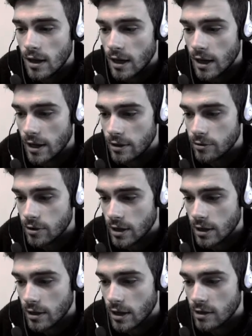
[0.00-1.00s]
And you
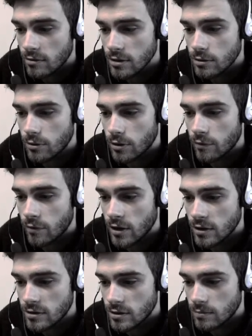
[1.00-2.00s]
can actually run
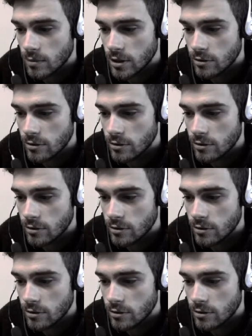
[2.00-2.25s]
faster by